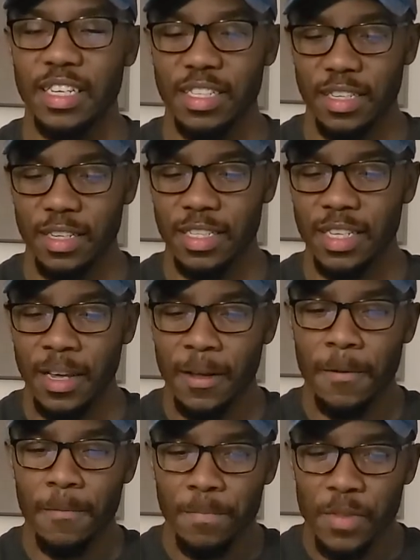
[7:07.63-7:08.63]
And just
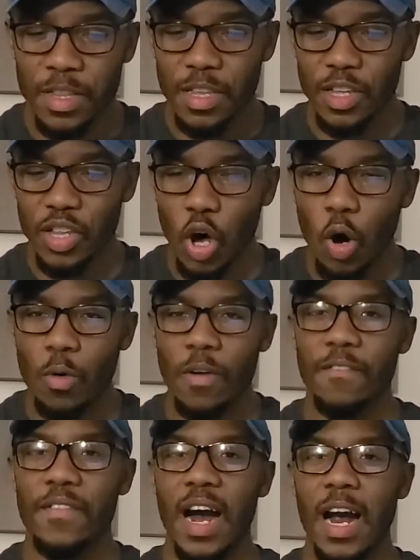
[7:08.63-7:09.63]
the whole
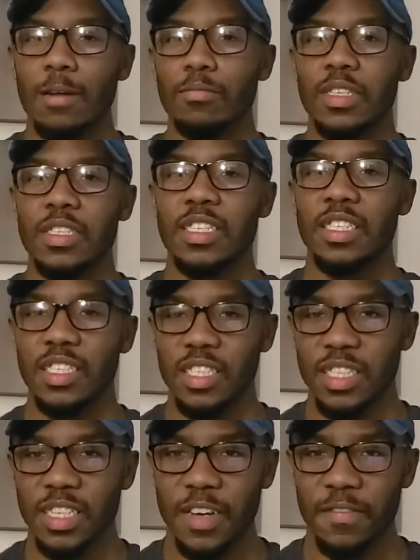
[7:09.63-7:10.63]
environment is
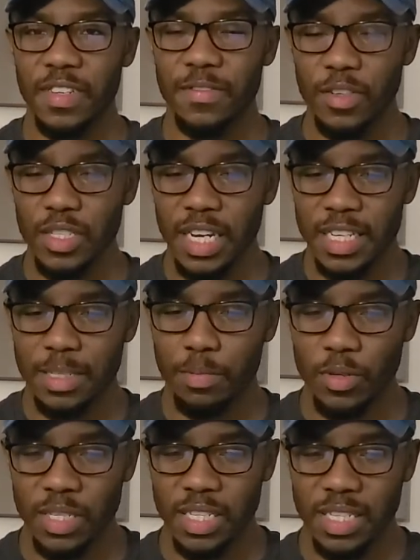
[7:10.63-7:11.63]
just, if it feels like it's
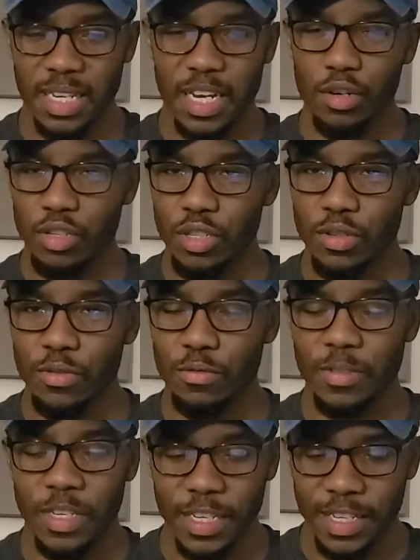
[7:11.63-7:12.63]
supposed to sell
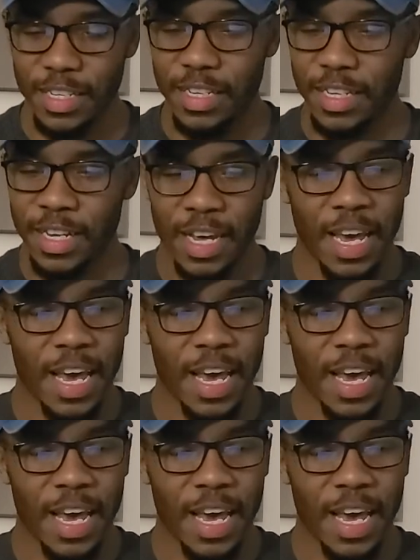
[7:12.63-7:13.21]
you, then